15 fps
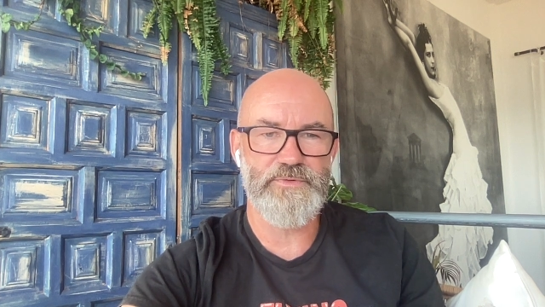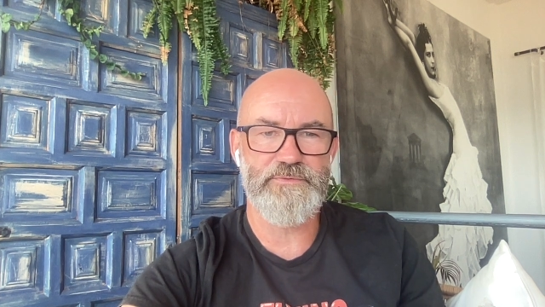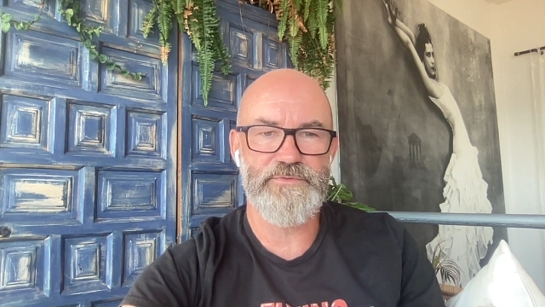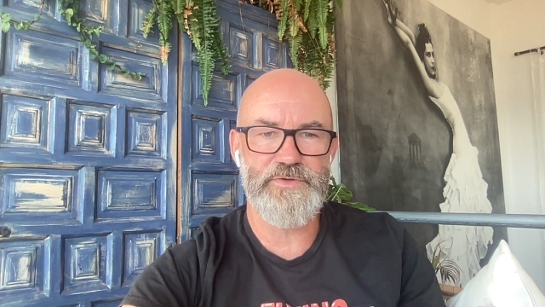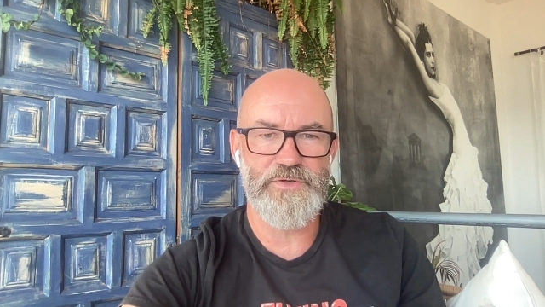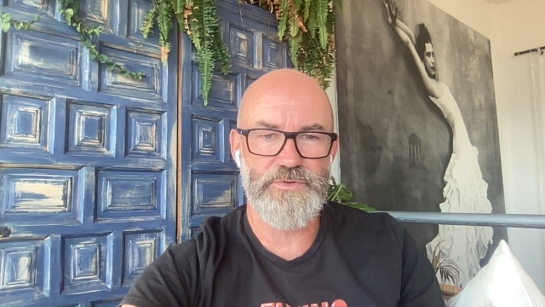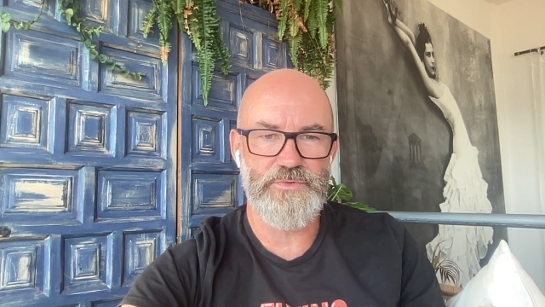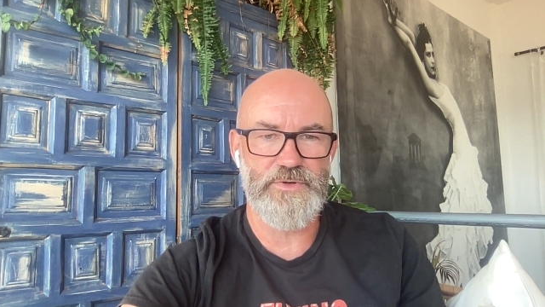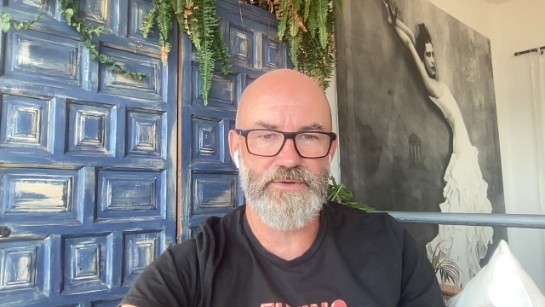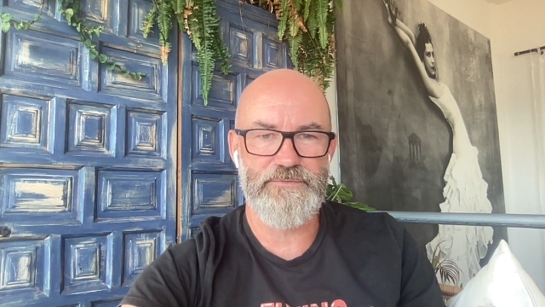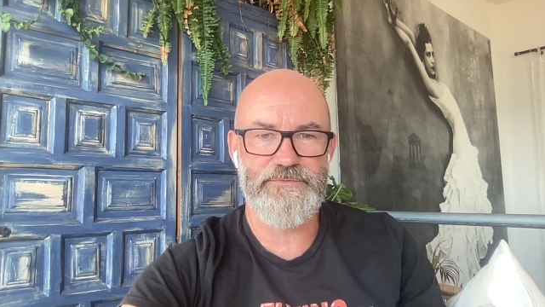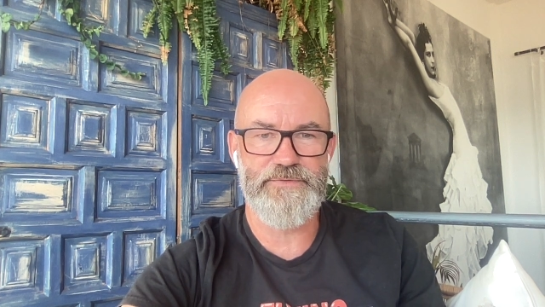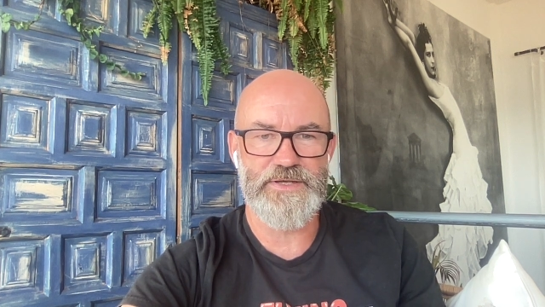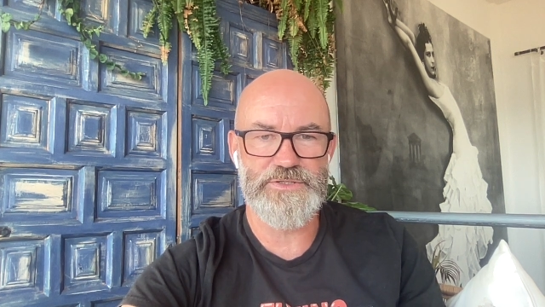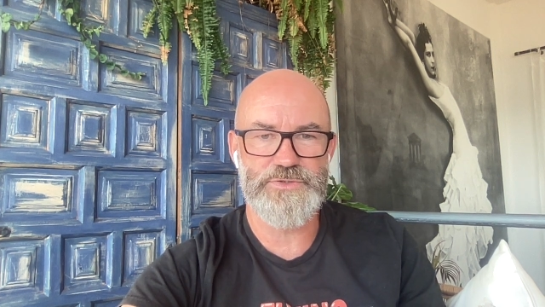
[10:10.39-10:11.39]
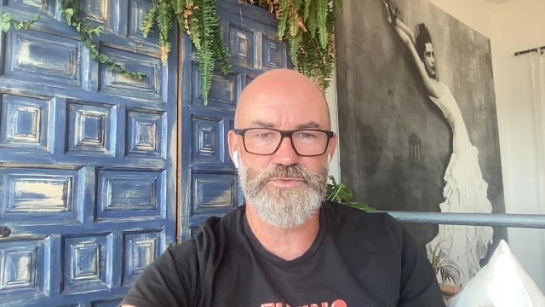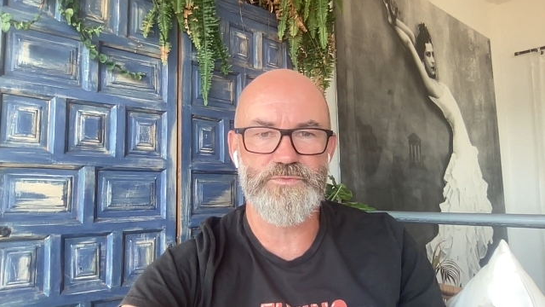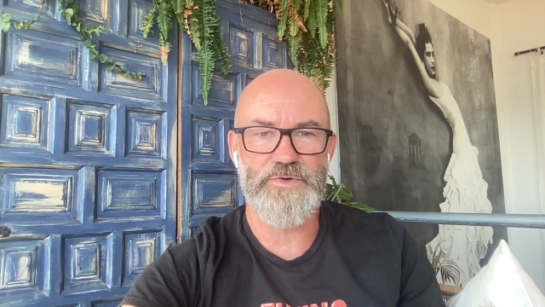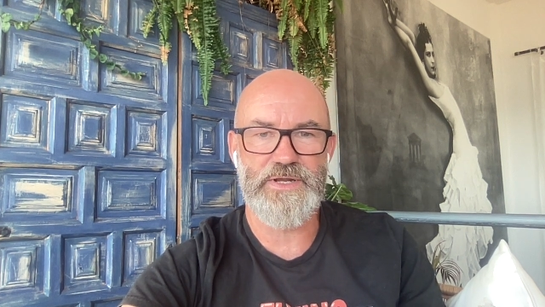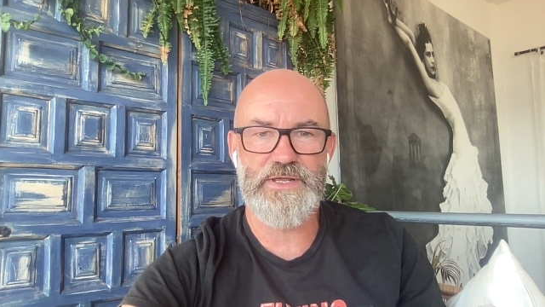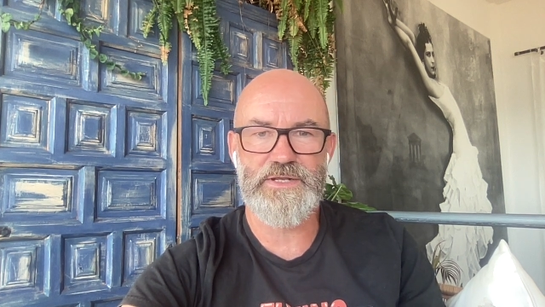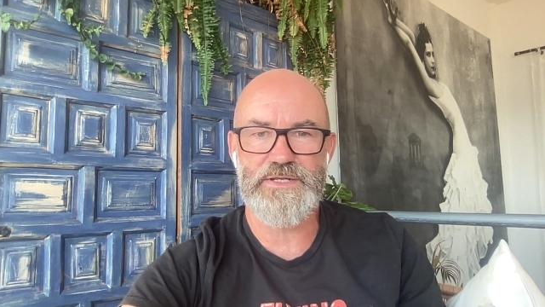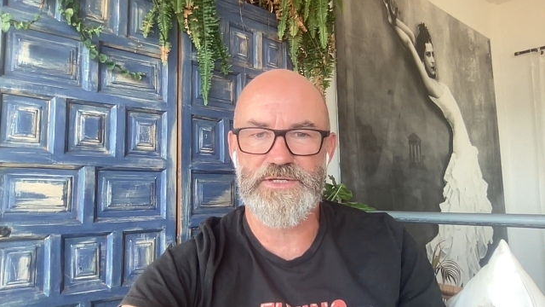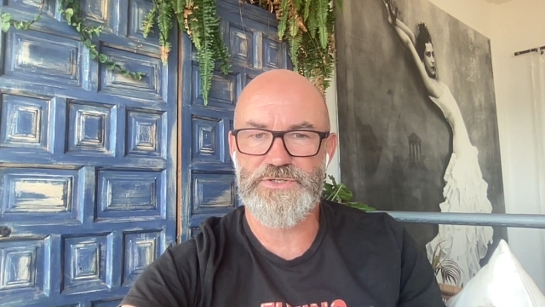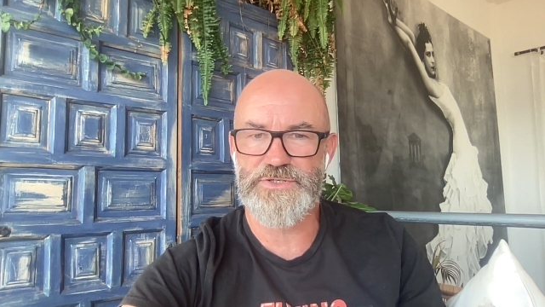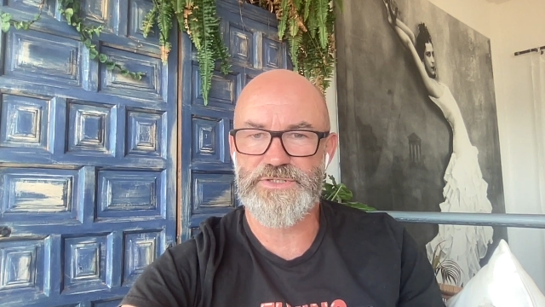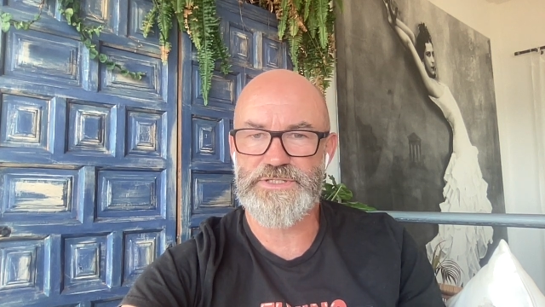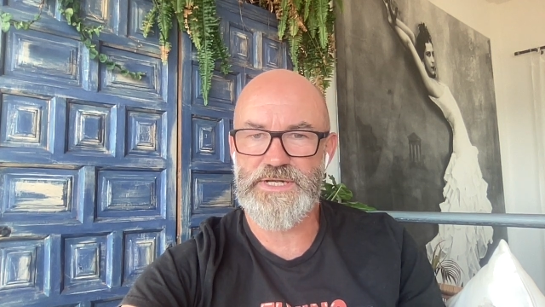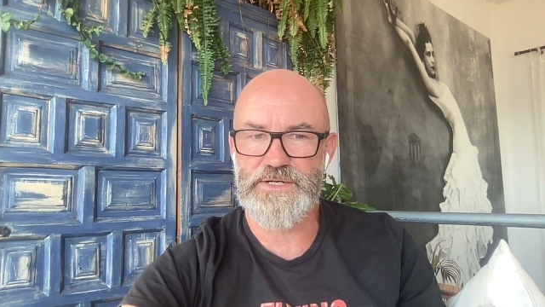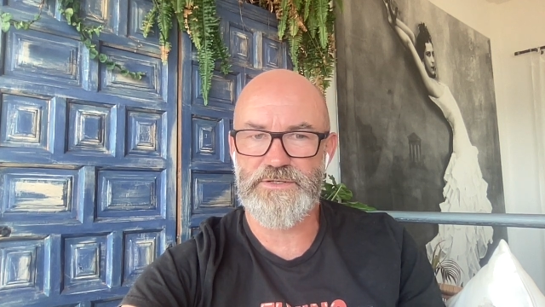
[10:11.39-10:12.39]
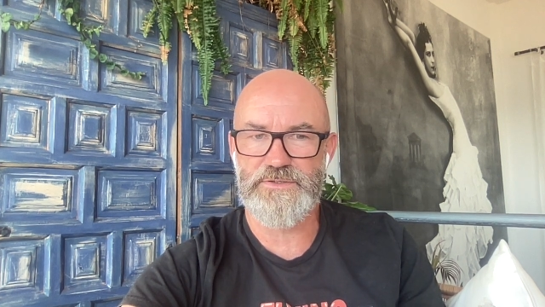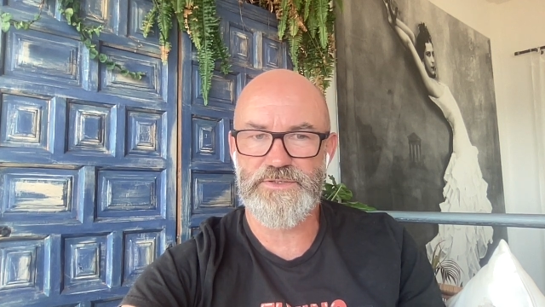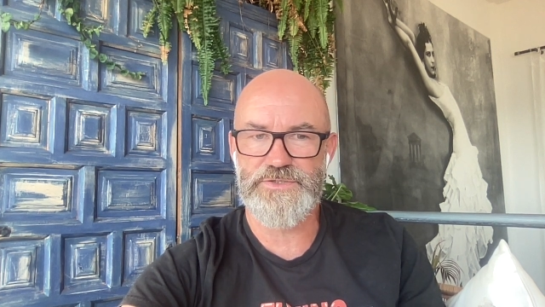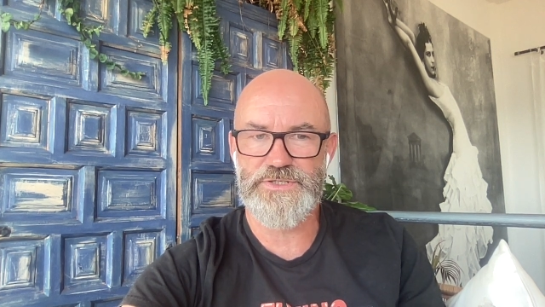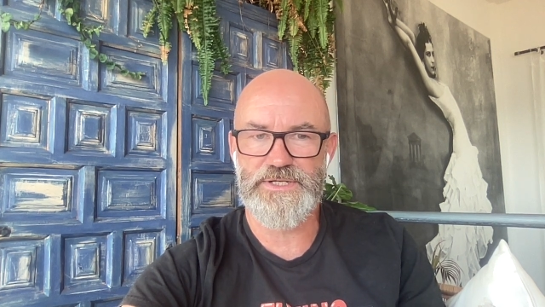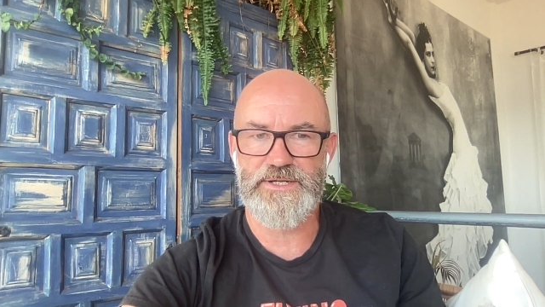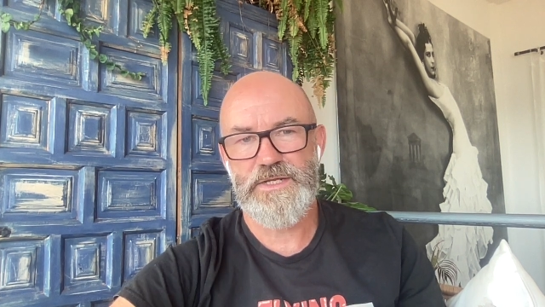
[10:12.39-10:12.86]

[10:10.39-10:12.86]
view of facial recognition technology.